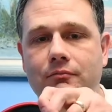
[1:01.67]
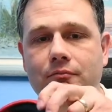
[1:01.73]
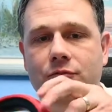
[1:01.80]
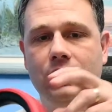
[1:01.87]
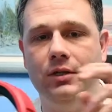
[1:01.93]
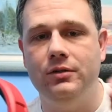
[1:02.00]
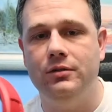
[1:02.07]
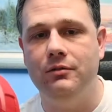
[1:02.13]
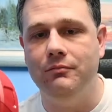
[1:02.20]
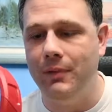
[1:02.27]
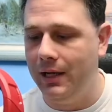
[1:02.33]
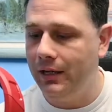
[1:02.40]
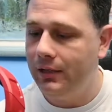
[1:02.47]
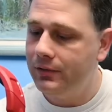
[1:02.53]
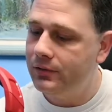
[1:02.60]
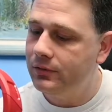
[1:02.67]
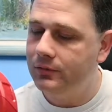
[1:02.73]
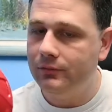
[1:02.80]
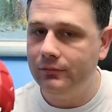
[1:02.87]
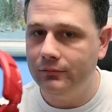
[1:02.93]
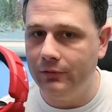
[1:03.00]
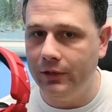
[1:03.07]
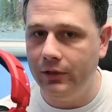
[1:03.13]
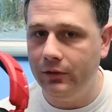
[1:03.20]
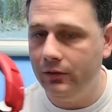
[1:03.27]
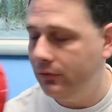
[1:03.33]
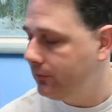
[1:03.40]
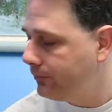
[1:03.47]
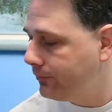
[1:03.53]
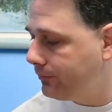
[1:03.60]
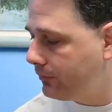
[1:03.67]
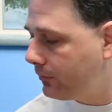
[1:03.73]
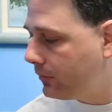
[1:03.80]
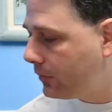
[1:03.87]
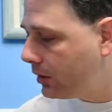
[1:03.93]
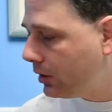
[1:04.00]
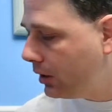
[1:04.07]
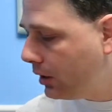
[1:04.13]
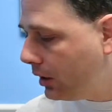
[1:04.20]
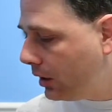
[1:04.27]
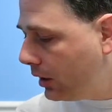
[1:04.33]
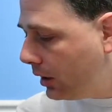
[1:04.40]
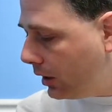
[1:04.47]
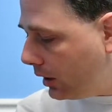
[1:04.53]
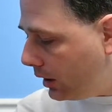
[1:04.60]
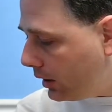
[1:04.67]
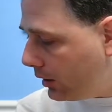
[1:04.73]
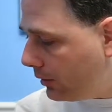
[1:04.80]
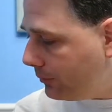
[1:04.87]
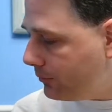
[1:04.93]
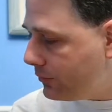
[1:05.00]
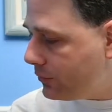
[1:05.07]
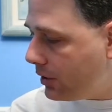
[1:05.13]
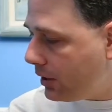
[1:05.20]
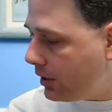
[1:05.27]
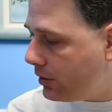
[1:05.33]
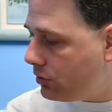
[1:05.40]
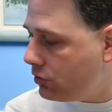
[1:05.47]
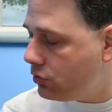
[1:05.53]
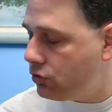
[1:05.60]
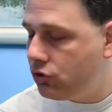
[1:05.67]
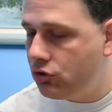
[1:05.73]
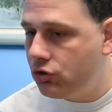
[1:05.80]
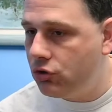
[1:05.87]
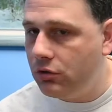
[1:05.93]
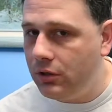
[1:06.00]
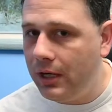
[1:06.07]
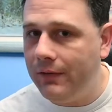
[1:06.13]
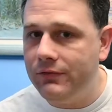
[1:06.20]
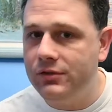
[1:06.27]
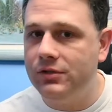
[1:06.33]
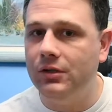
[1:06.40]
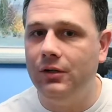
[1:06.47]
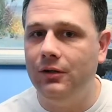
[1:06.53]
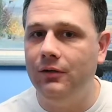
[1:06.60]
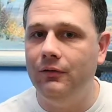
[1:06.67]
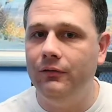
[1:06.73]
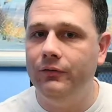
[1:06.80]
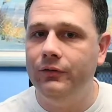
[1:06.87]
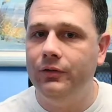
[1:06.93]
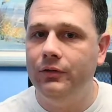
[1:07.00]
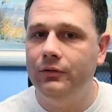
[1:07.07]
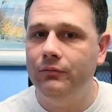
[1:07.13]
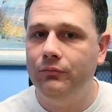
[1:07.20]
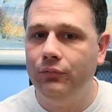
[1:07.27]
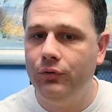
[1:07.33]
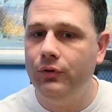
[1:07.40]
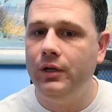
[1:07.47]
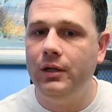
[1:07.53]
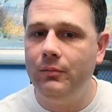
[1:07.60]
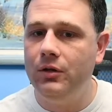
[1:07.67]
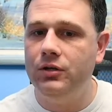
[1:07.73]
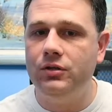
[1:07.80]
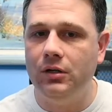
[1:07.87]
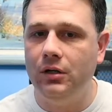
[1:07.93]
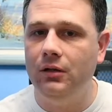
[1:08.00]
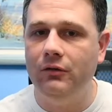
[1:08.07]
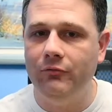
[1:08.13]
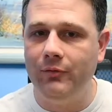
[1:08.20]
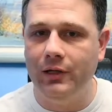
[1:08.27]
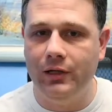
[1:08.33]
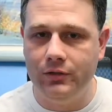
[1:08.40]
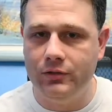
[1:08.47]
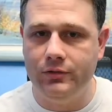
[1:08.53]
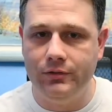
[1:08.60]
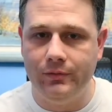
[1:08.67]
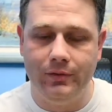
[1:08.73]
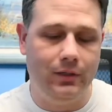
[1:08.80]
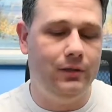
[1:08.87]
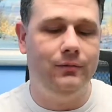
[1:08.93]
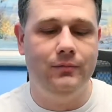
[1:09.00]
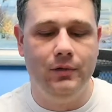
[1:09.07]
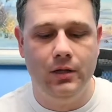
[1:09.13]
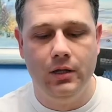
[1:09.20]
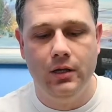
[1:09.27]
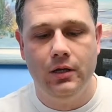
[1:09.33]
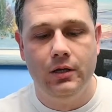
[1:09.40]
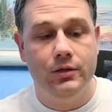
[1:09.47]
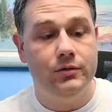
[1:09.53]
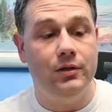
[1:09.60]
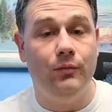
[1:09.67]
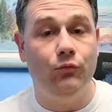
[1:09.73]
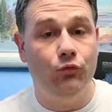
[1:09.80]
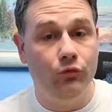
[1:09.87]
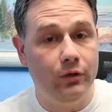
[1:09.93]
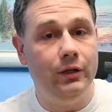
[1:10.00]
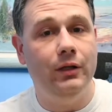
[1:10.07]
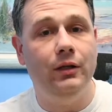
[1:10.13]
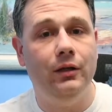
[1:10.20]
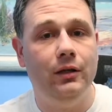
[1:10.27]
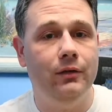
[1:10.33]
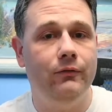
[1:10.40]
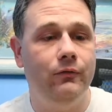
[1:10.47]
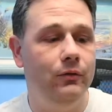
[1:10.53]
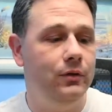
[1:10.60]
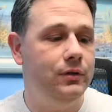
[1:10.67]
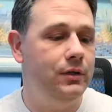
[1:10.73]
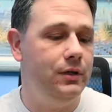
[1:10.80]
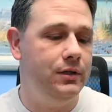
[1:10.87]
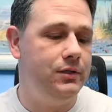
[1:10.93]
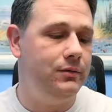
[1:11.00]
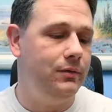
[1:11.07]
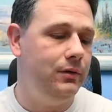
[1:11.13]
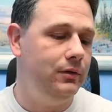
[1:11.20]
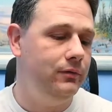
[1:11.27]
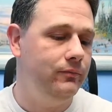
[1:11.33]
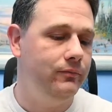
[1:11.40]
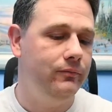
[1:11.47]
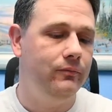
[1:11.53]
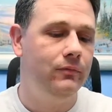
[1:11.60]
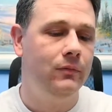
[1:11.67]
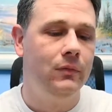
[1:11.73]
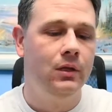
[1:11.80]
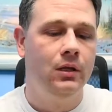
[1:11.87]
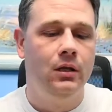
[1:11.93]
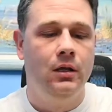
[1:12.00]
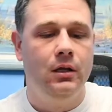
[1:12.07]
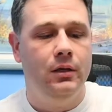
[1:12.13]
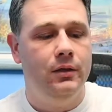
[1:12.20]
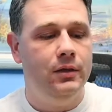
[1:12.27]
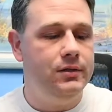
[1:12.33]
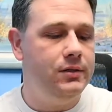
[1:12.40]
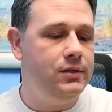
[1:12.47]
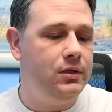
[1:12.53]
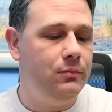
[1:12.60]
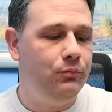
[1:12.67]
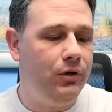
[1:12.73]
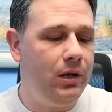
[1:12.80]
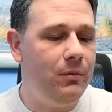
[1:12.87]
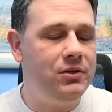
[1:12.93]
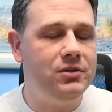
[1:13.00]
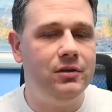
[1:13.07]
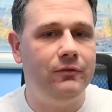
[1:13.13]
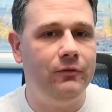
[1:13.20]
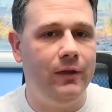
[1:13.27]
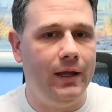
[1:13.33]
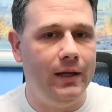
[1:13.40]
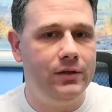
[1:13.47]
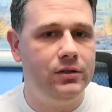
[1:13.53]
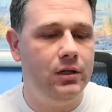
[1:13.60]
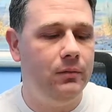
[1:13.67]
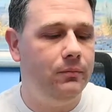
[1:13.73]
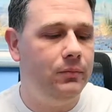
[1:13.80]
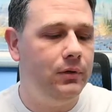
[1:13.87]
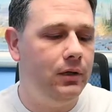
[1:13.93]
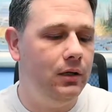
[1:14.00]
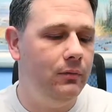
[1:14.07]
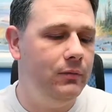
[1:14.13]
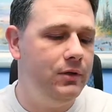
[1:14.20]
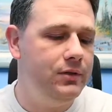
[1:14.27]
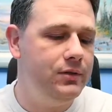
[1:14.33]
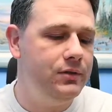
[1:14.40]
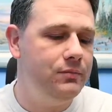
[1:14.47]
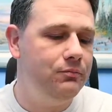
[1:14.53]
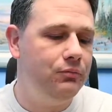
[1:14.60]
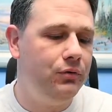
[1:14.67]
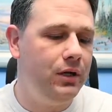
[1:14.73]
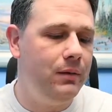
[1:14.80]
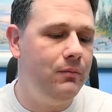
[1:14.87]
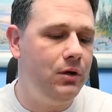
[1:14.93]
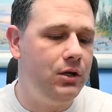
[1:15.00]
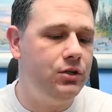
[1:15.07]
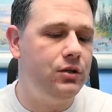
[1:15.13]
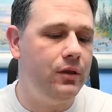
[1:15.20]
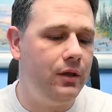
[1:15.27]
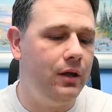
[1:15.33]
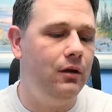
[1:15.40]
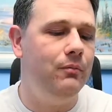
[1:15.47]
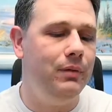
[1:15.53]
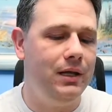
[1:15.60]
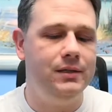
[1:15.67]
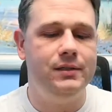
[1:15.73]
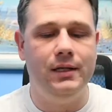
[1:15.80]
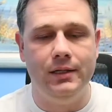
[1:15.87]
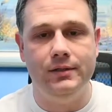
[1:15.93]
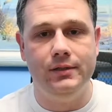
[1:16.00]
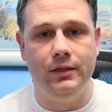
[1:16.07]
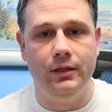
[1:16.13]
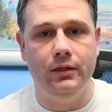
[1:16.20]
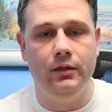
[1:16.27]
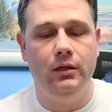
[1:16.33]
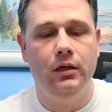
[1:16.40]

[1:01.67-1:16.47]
Gen 2 Max right here, um, should have solved pretty much all of my issues with it. So I'm really looking forward to this one. This is pretty much their flagship. This is pretty much their best headset.